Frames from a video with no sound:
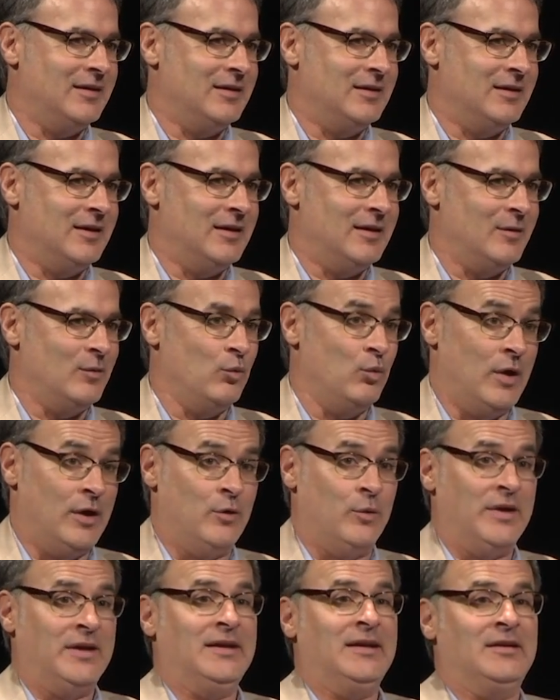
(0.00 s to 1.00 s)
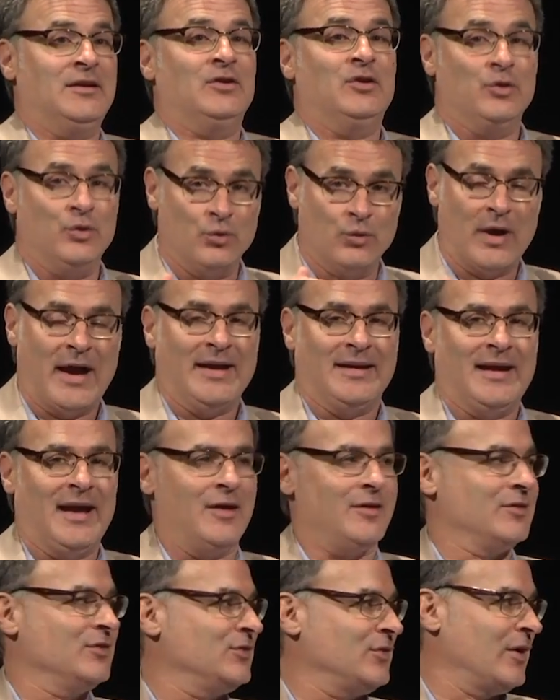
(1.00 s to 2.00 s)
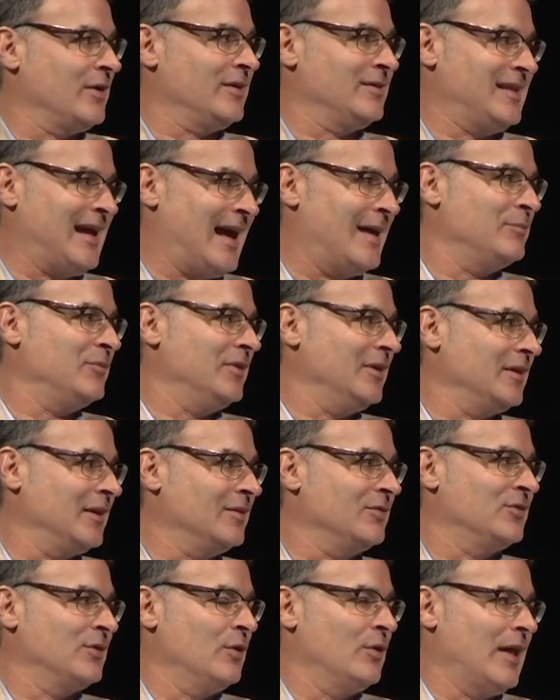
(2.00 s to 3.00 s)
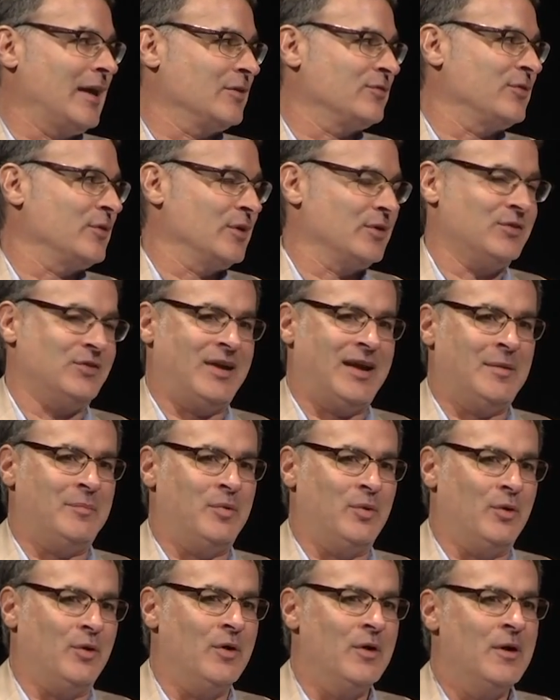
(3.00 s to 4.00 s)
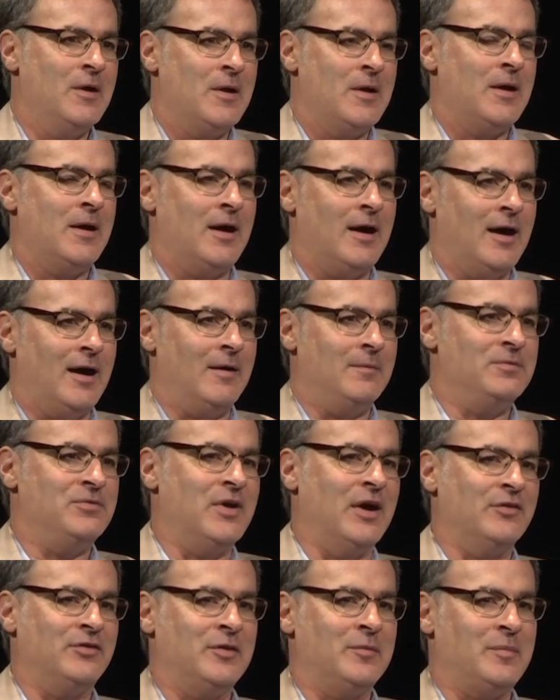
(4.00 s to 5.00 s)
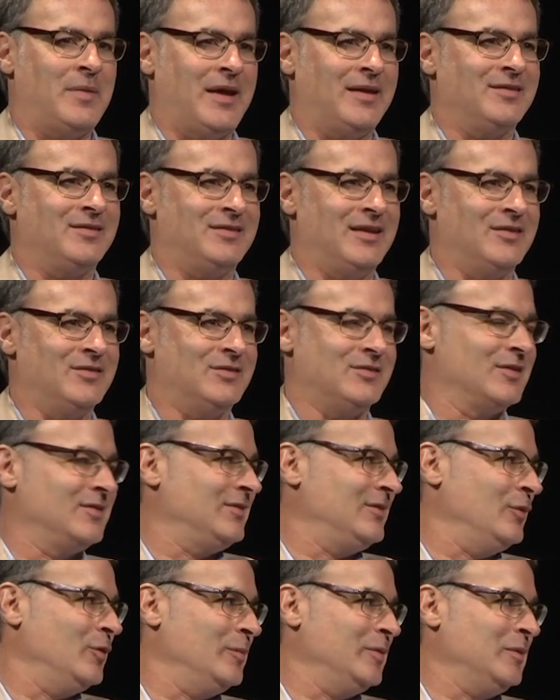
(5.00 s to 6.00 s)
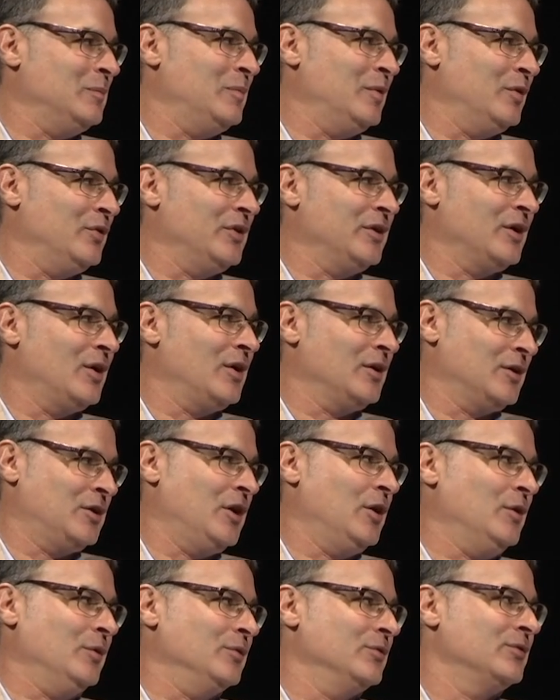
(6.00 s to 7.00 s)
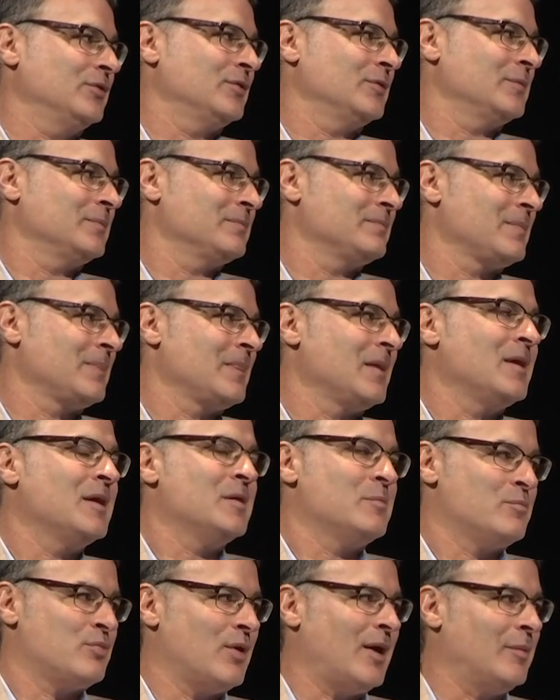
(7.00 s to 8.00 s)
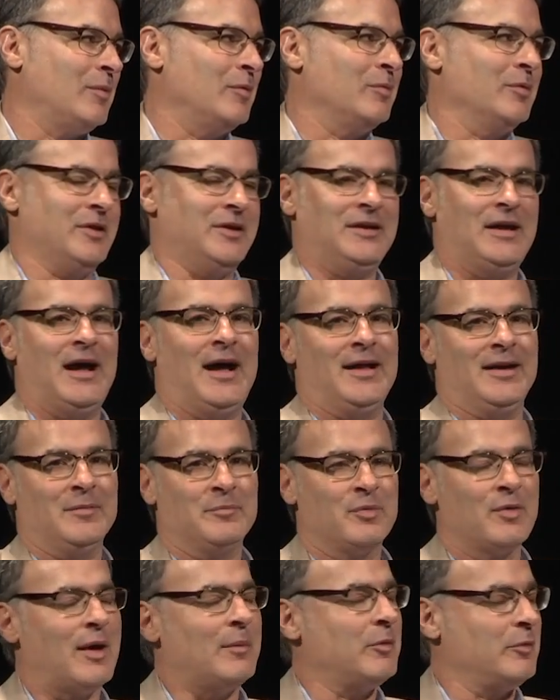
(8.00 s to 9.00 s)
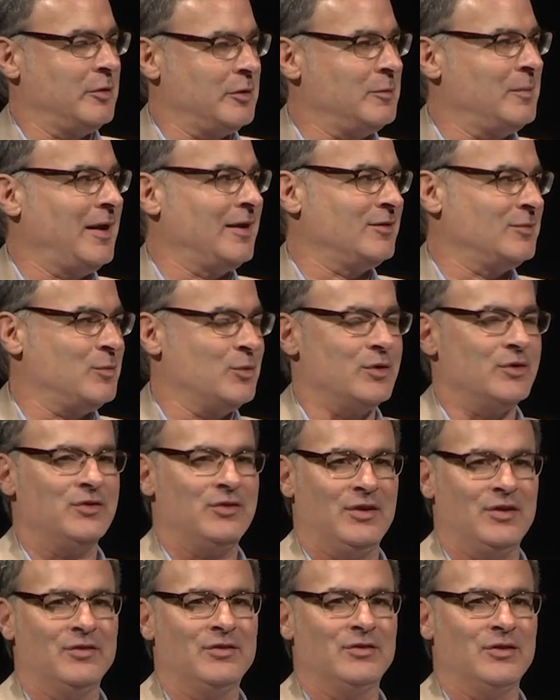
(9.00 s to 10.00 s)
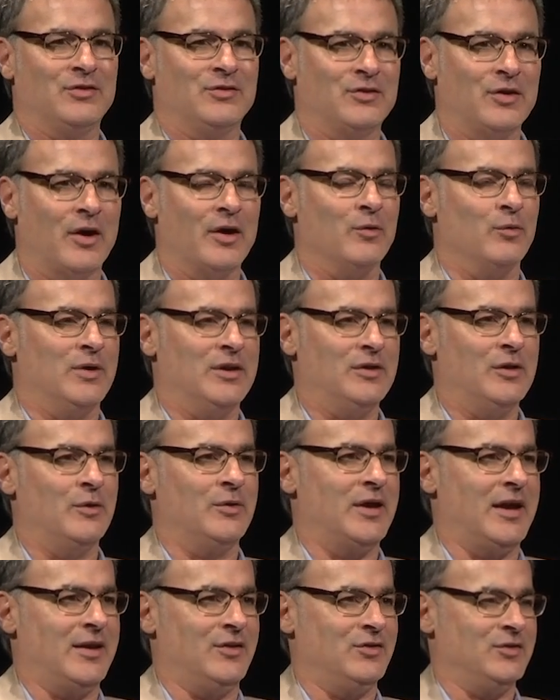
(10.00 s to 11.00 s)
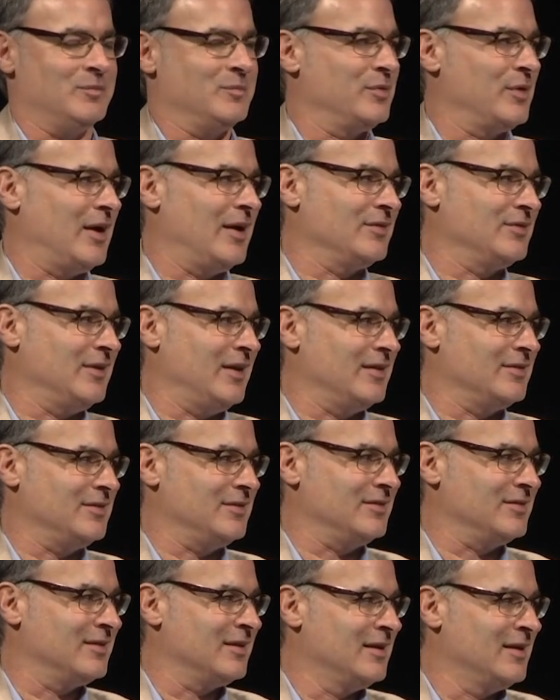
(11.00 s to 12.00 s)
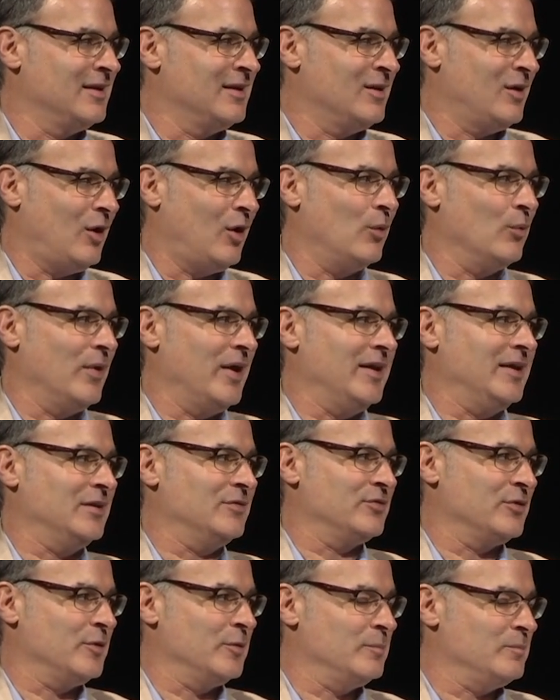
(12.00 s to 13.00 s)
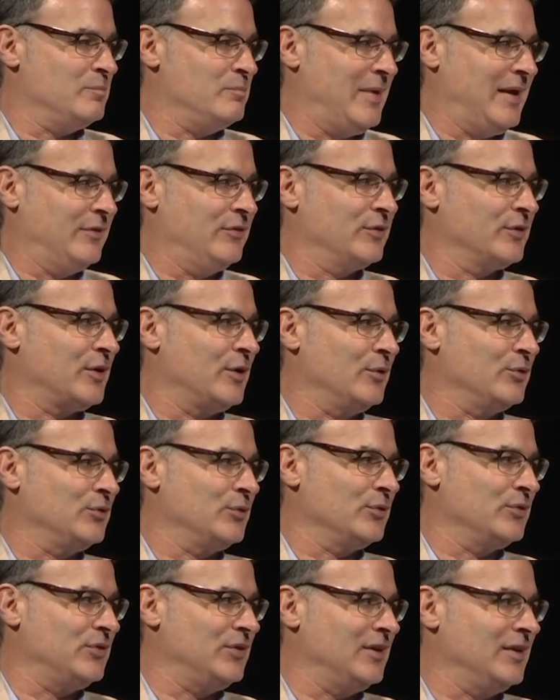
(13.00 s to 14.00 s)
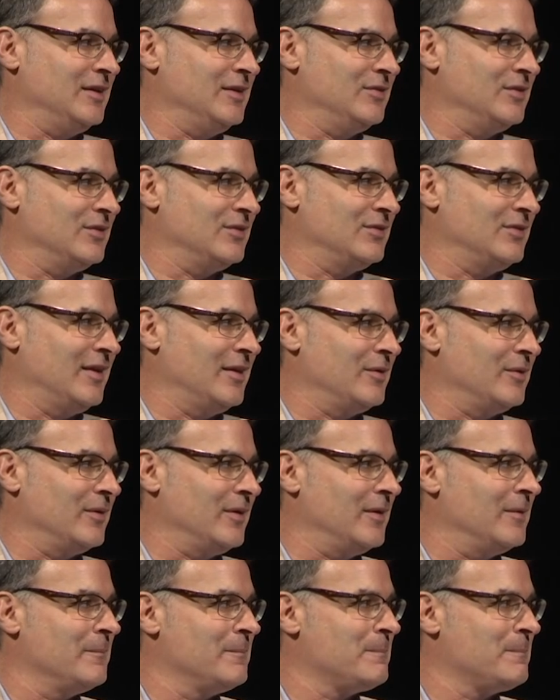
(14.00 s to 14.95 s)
what do we need to do right now to start adapting? And so, for example, does it make sense to still be building on coasts? Probably not. It probably makes more sense to start relocation processes already for major coastal cities, et cetera.